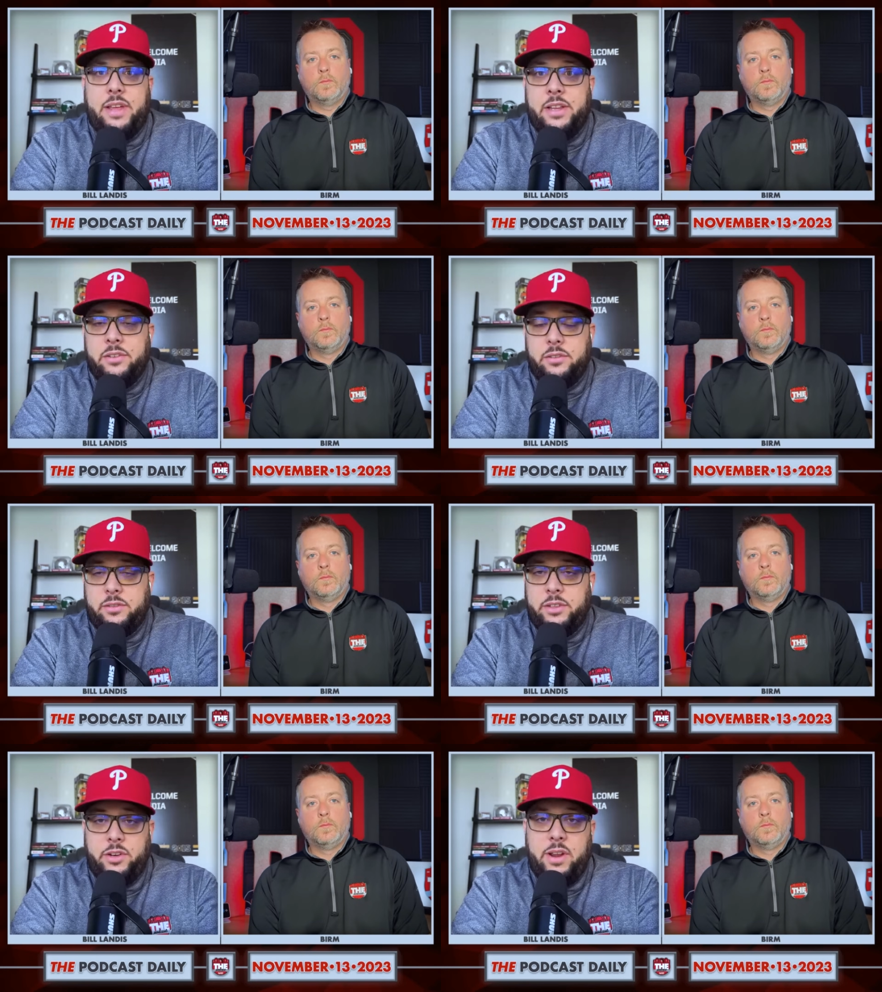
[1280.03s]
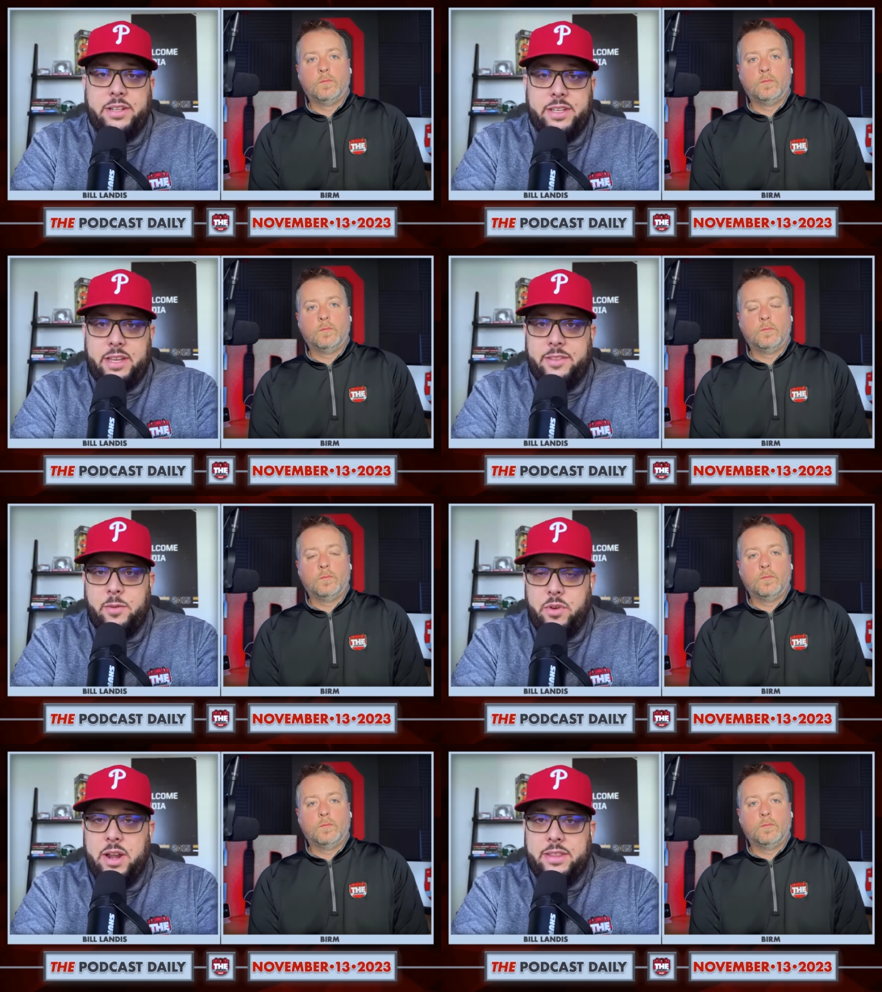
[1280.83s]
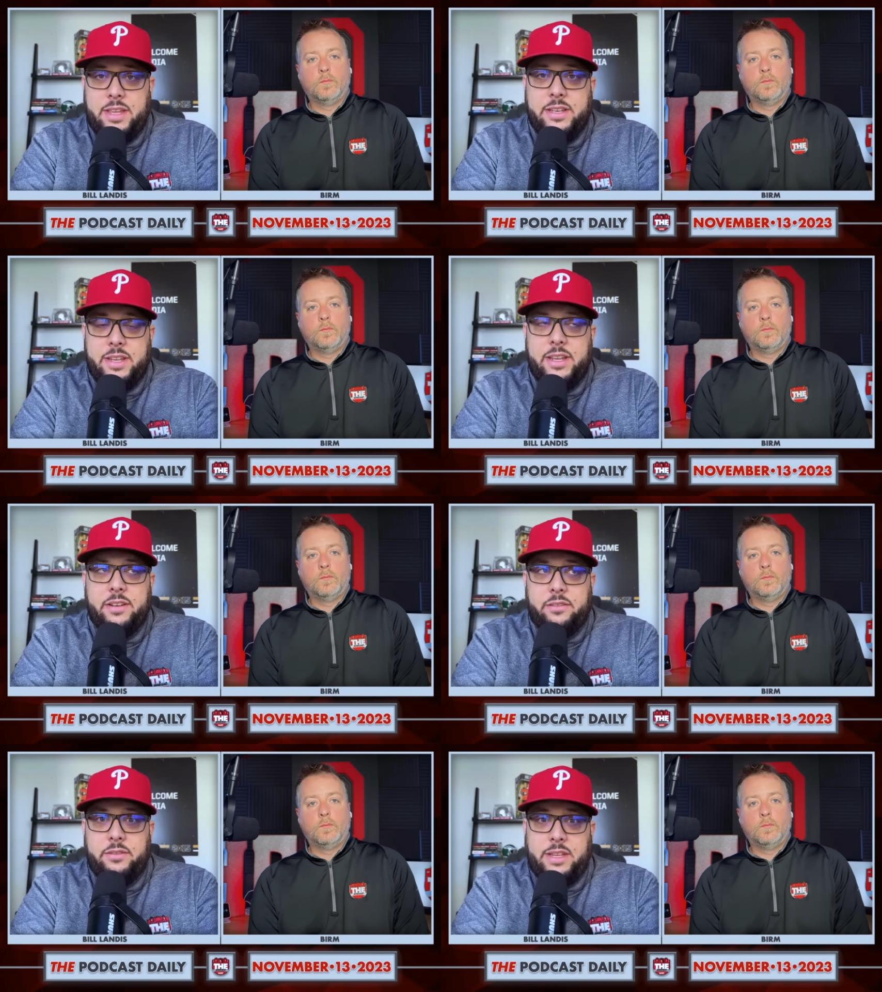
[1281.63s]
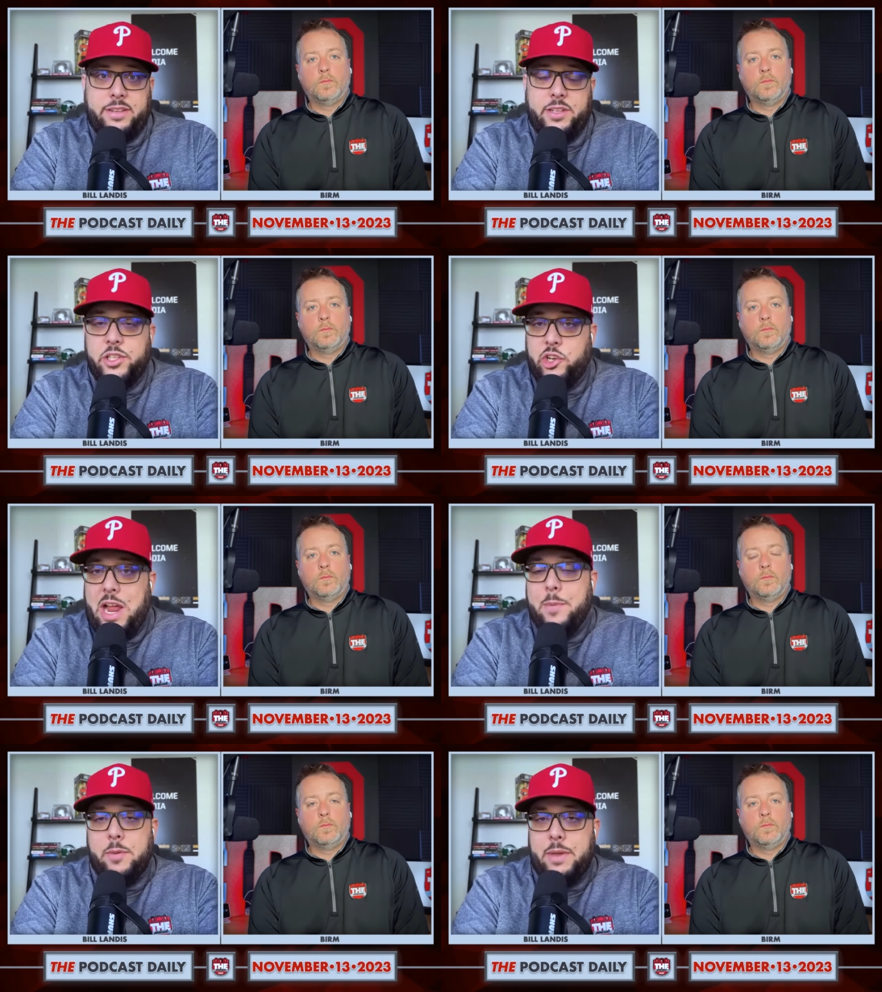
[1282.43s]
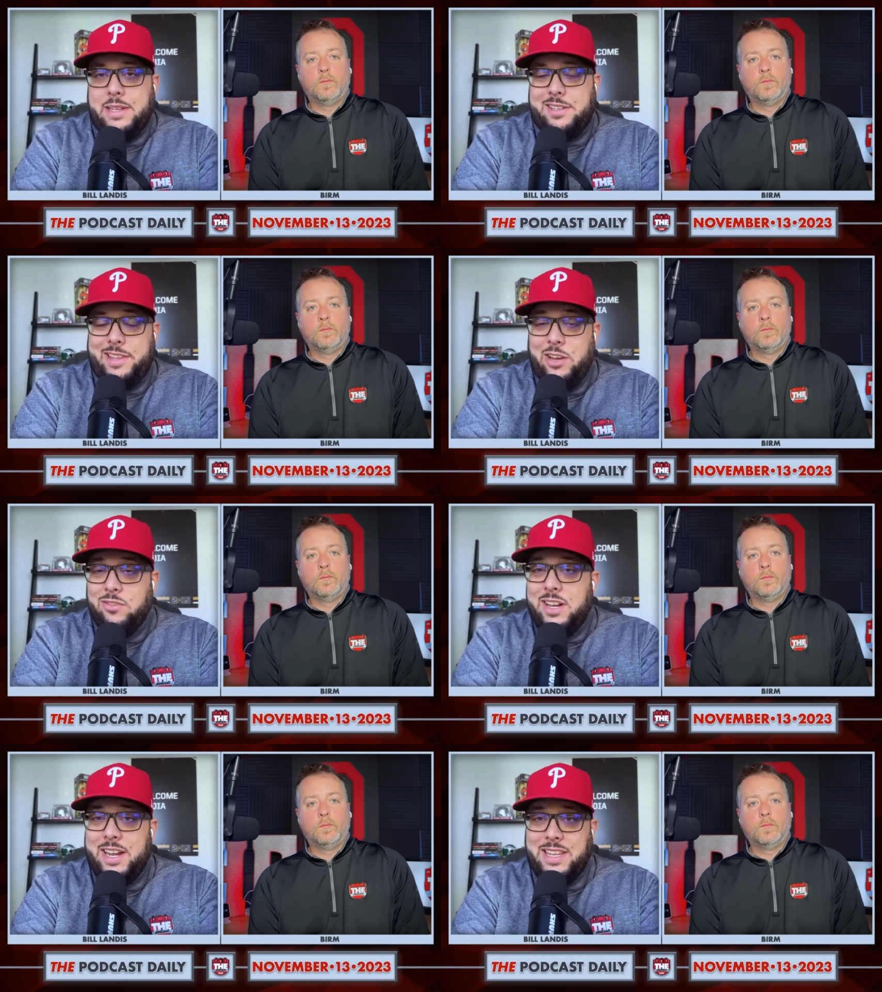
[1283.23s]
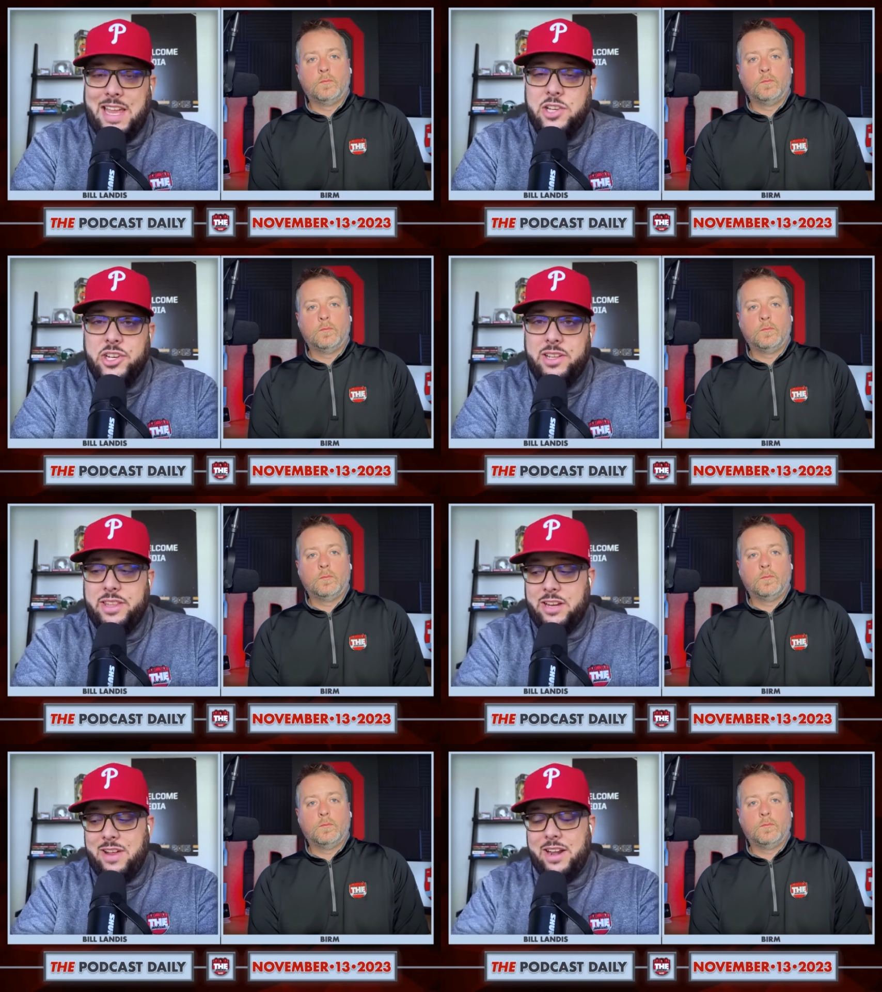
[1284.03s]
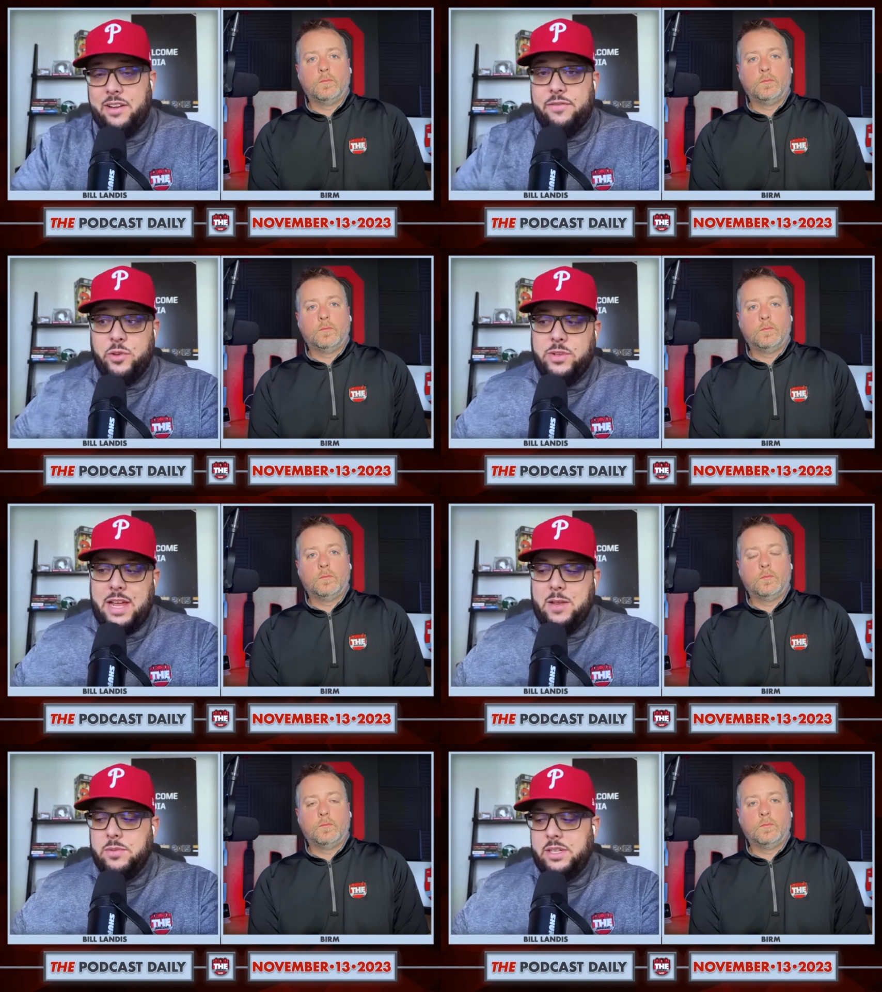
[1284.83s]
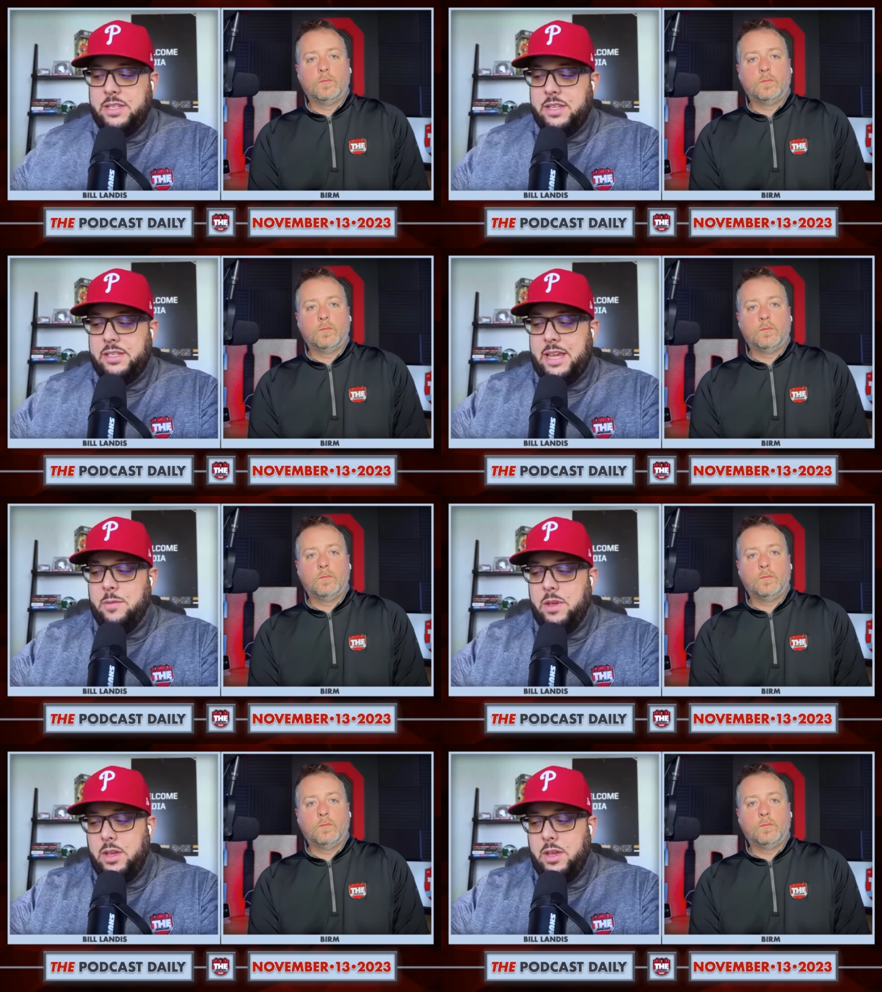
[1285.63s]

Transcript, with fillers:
Speaker 1: And like you're right, to give them credit, they did they did scrap it basically. They run it occasionally, they ran it a few times in this game,